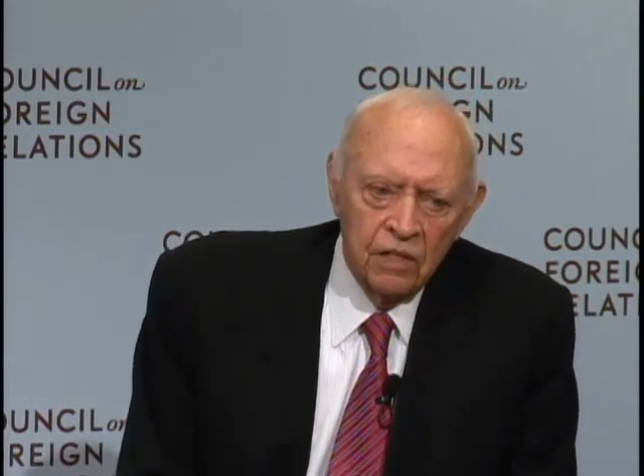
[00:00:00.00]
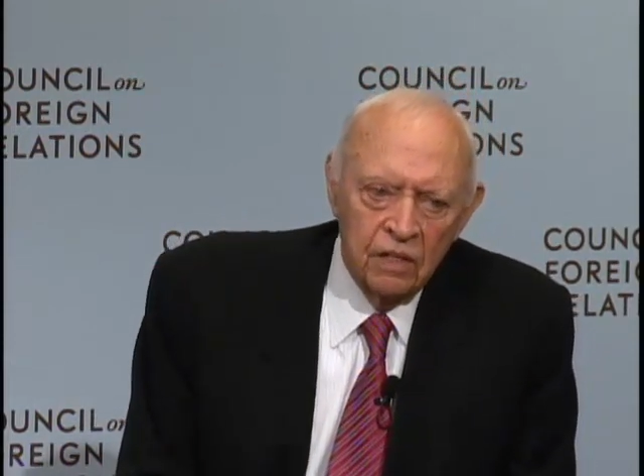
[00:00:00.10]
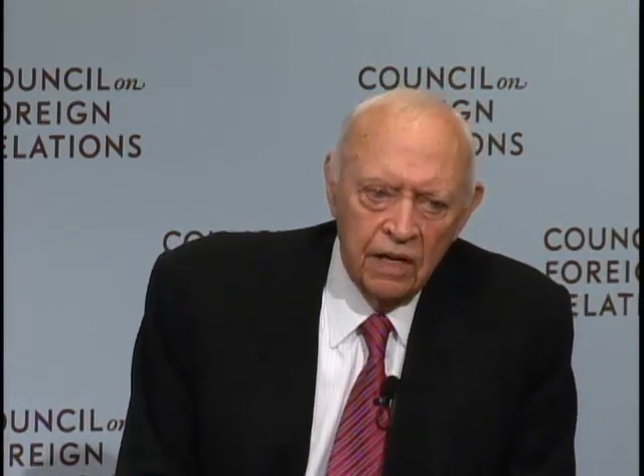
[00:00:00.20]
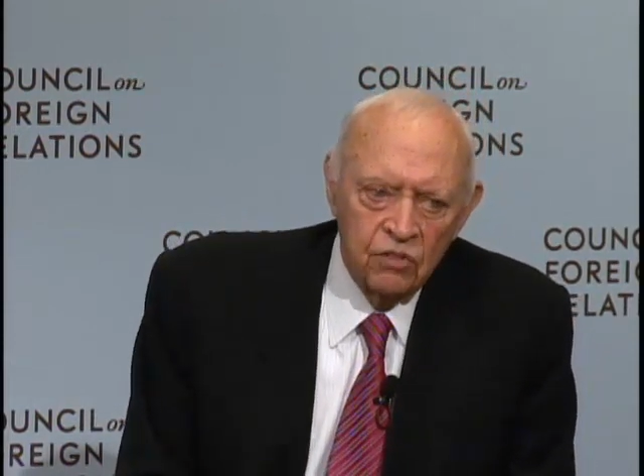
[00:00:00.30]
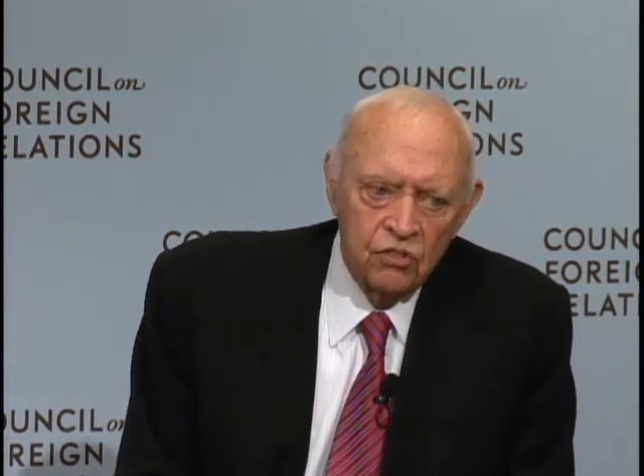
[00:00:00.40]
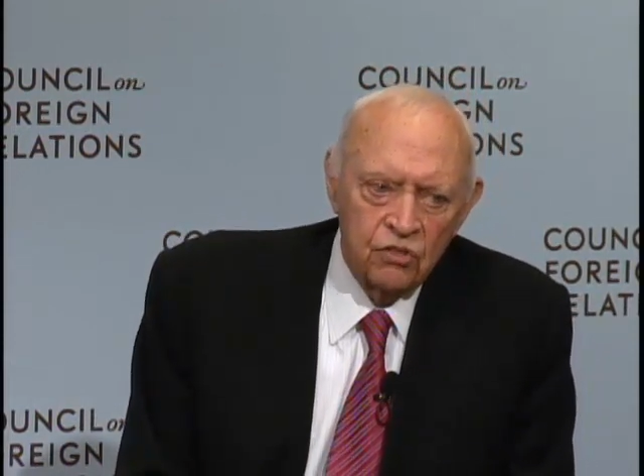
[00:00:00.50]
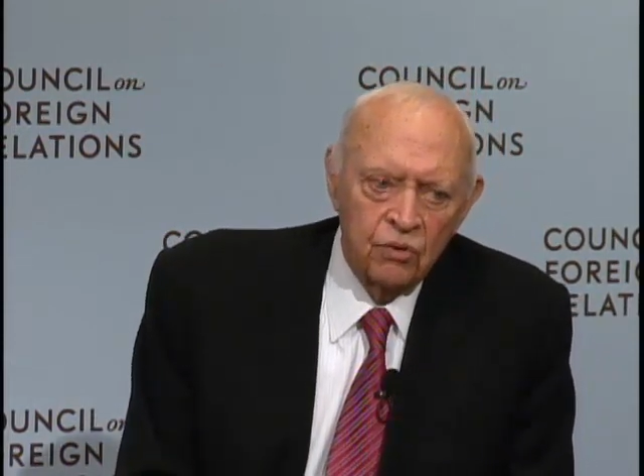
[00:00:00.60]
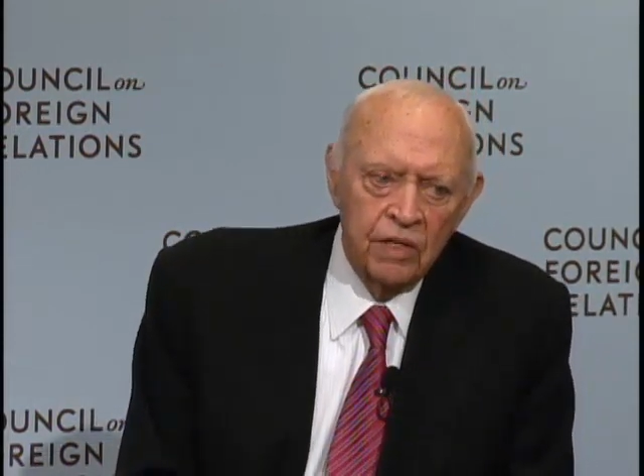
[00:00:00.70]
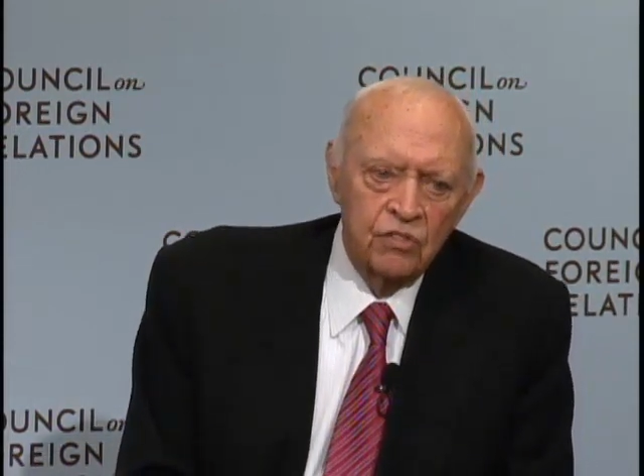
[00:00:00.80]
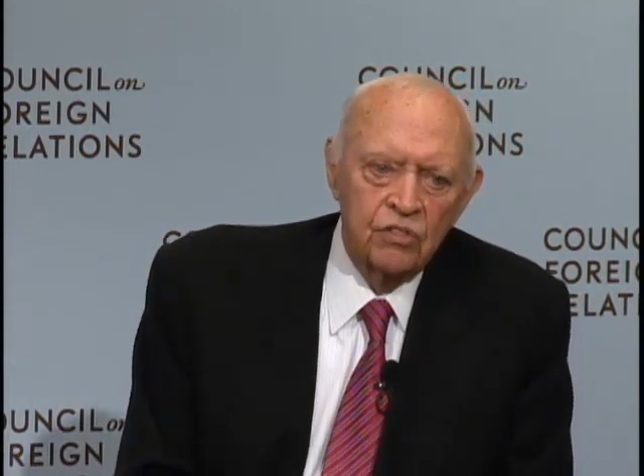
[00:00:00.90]
he did not
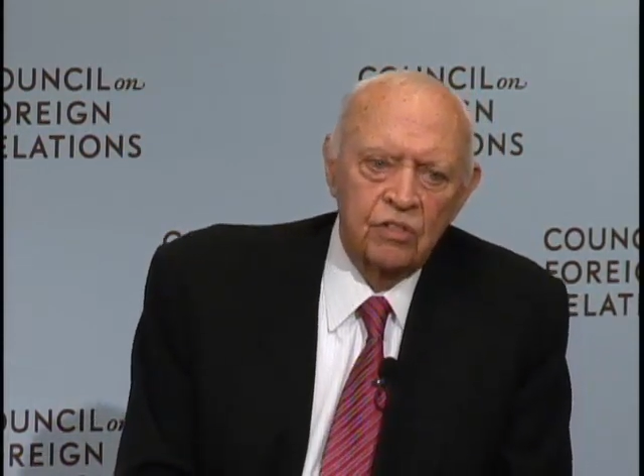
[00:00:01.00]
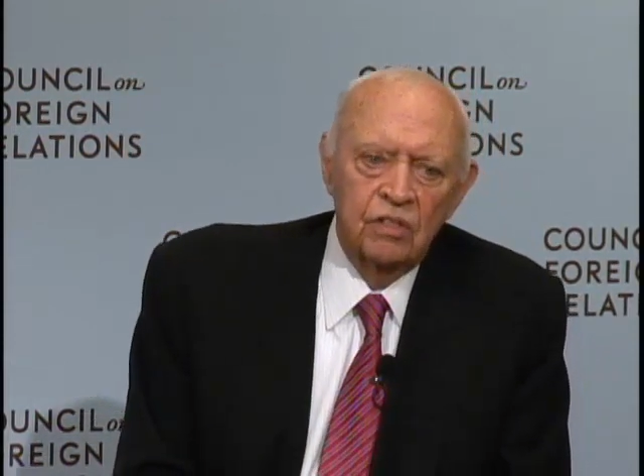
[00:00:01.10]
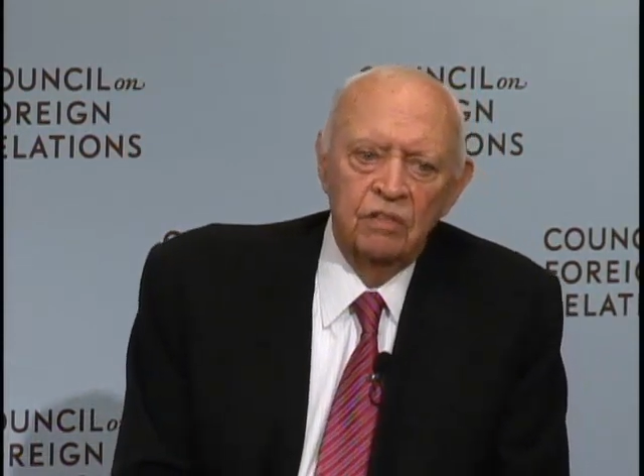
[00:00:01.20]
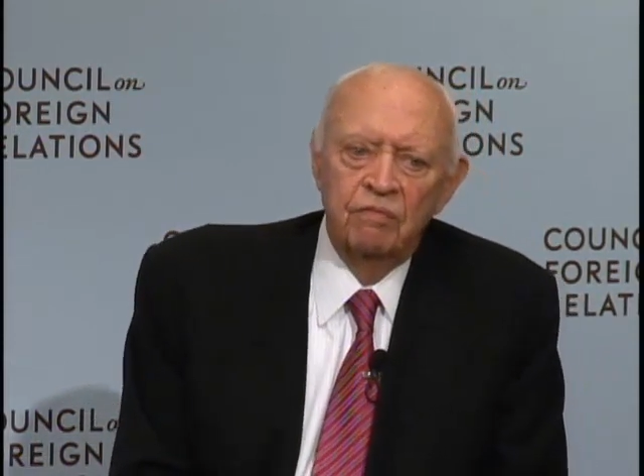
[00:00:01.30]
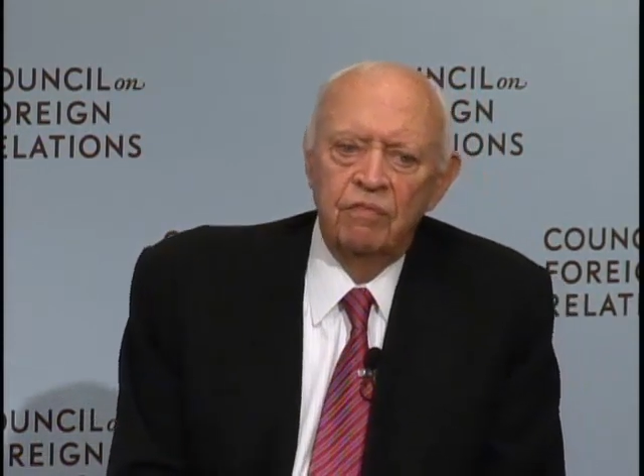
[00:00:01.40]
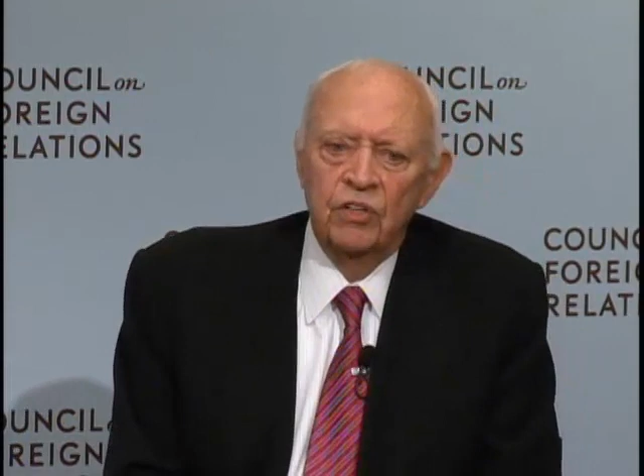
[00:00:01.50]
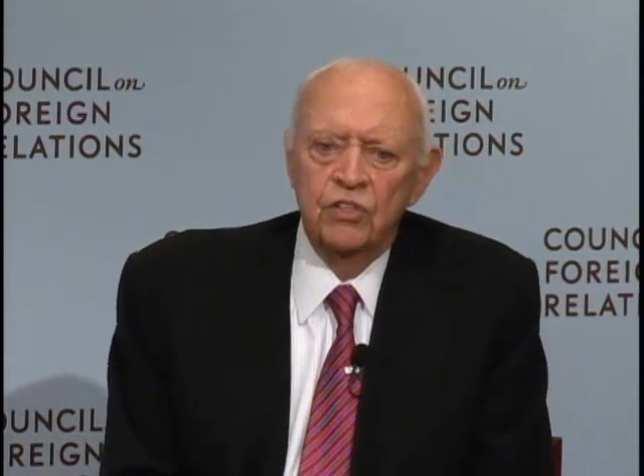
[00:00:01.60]
stress the